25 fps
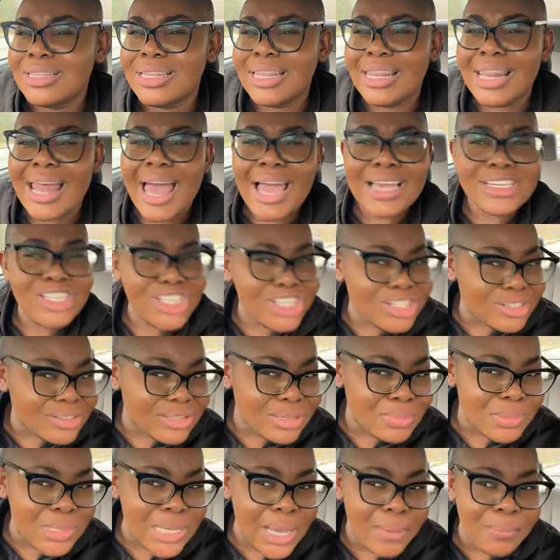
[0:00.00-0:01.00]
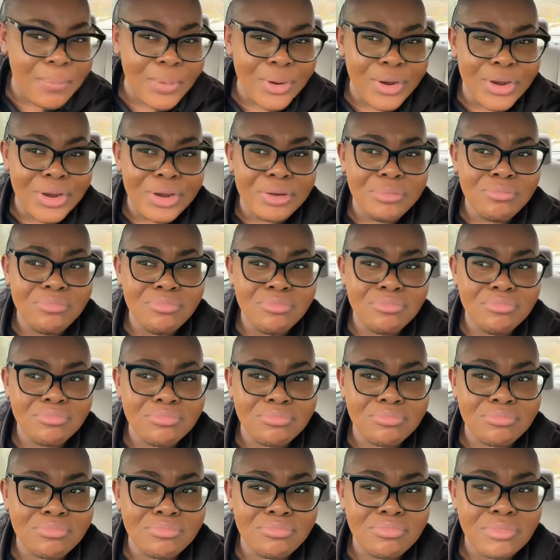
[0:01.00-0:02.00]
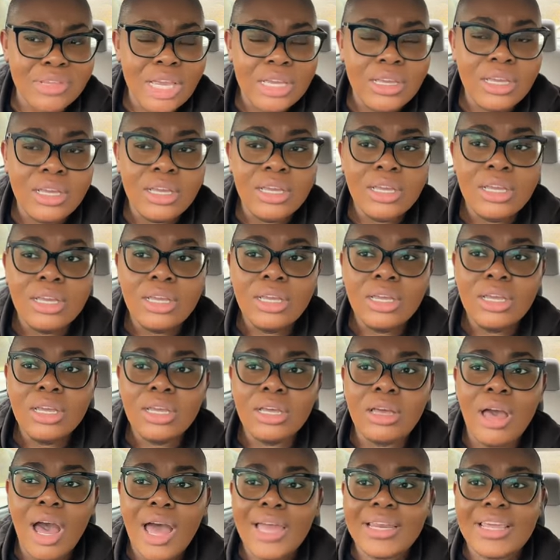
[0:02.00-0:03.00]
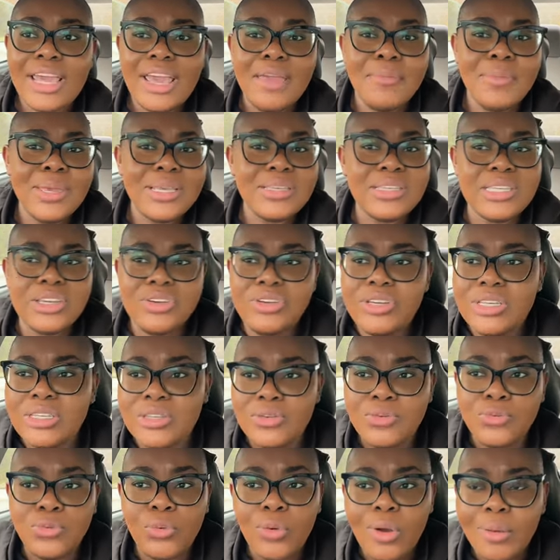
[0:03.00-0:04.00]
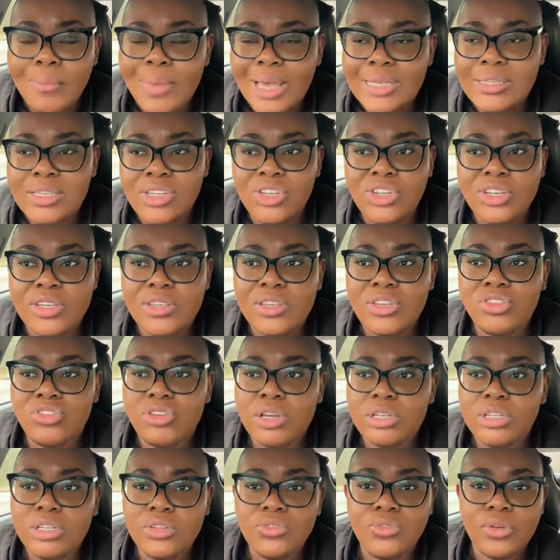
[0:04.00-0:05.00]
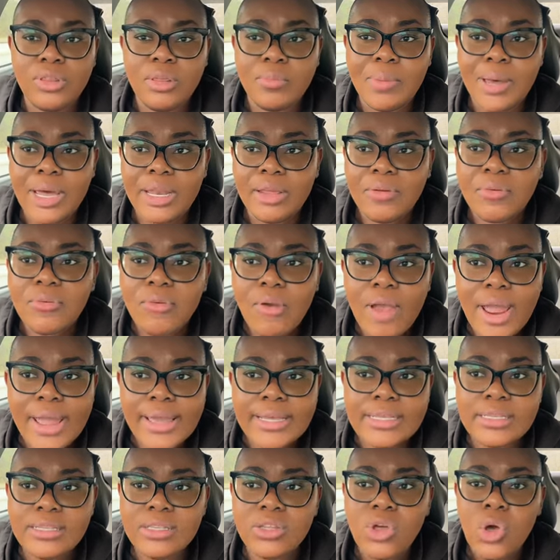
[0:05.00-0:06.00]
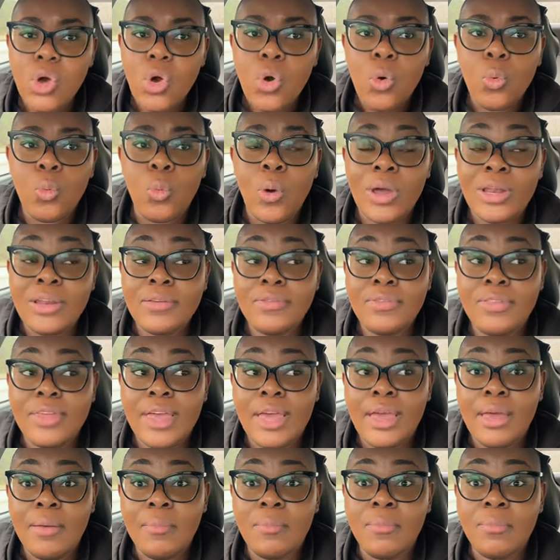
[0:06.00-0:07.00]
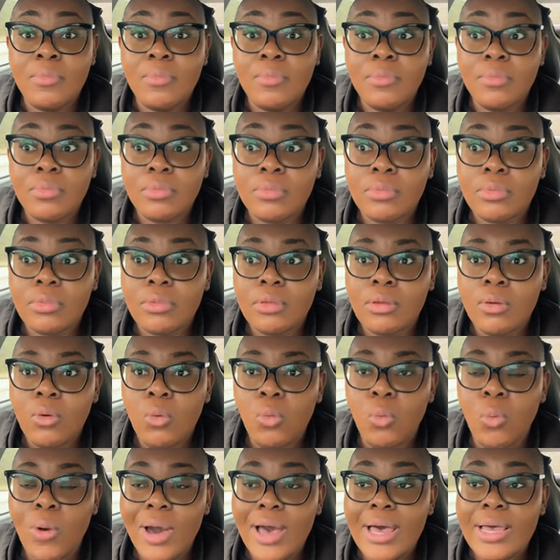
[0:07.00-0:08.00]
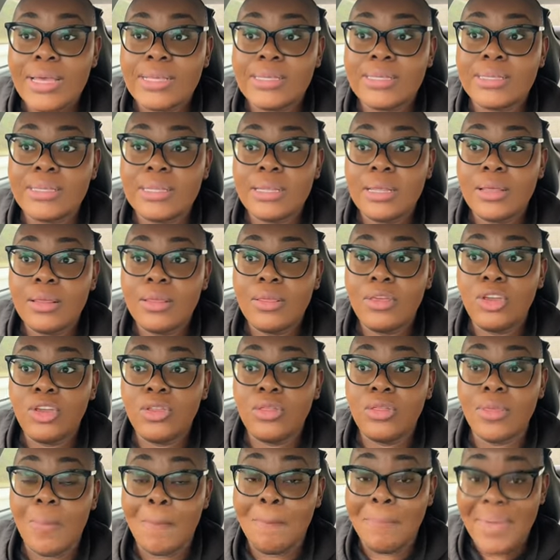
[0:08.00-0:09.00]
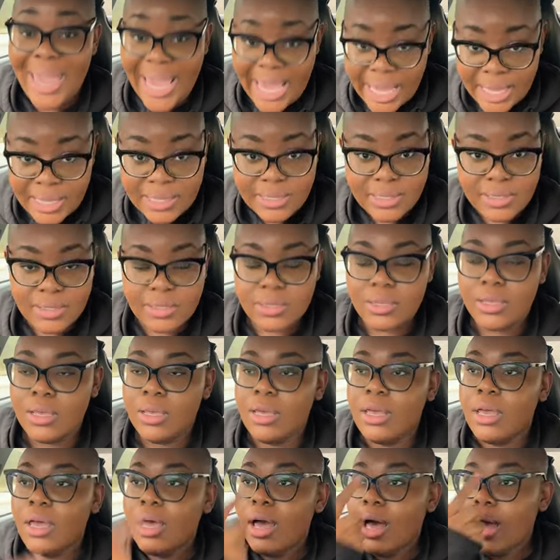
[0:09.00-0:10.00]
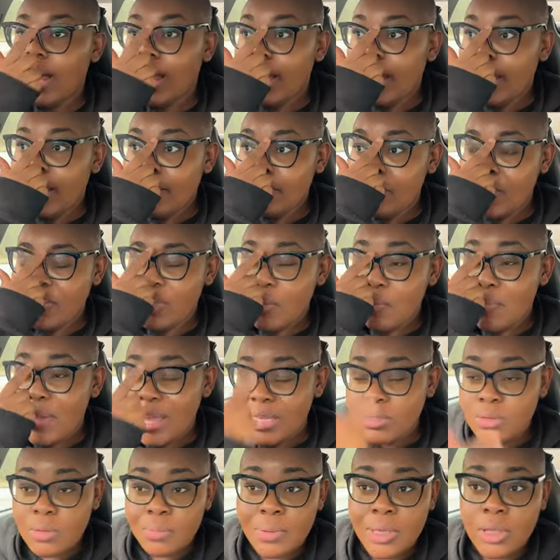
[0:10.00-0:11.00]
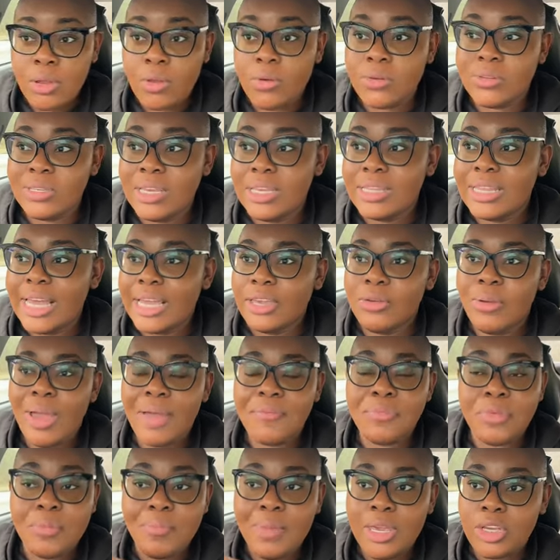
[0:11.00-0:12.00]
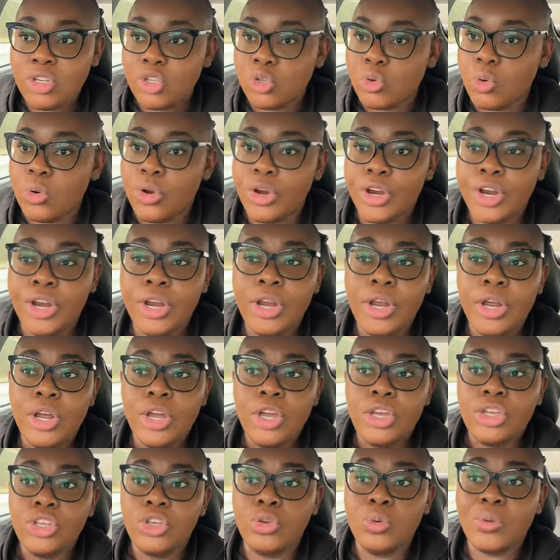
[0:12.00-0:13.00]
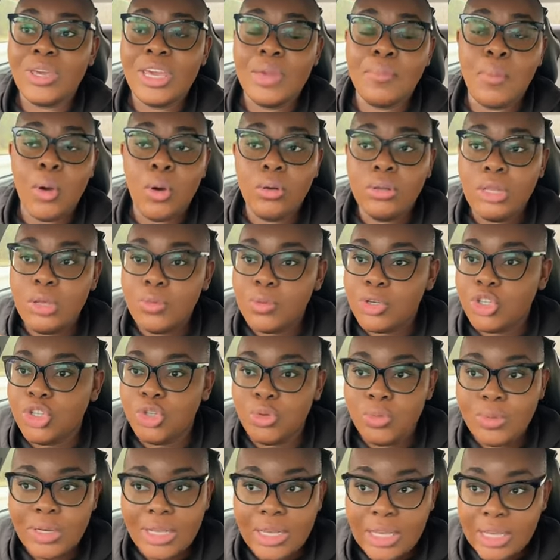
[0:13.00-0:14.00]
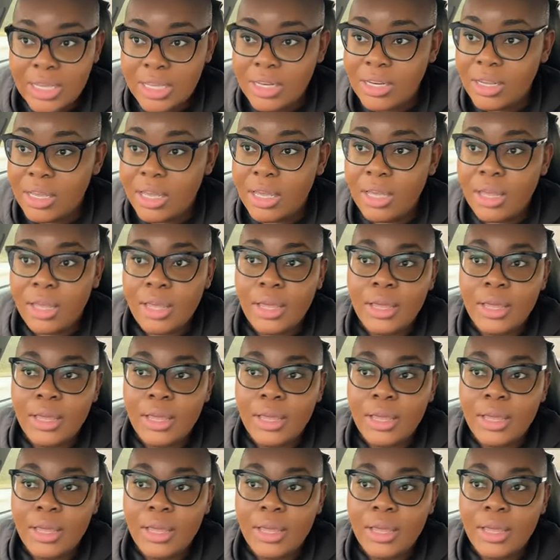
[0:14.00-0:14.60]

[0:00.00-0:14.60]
last year, September. God gave me a series of four messages, instructions for the body of Christ. One of them was the banks. Uh, that the banks will be closing, that you have to make sure you keep only what you need.